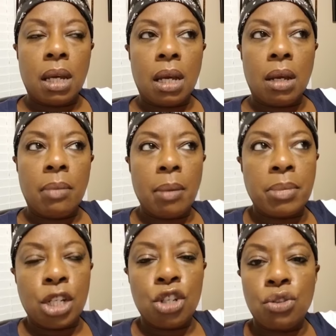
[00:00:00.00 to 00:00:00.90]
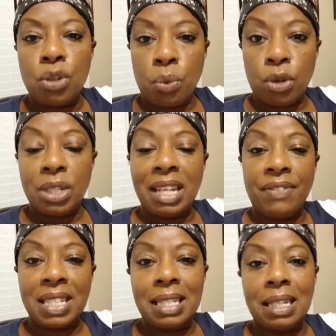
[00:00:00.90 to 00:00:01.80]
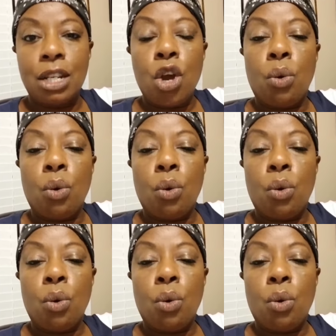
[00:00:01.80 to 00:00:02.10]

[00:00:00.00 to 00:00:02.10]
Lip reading: I'm going to use the word deficit.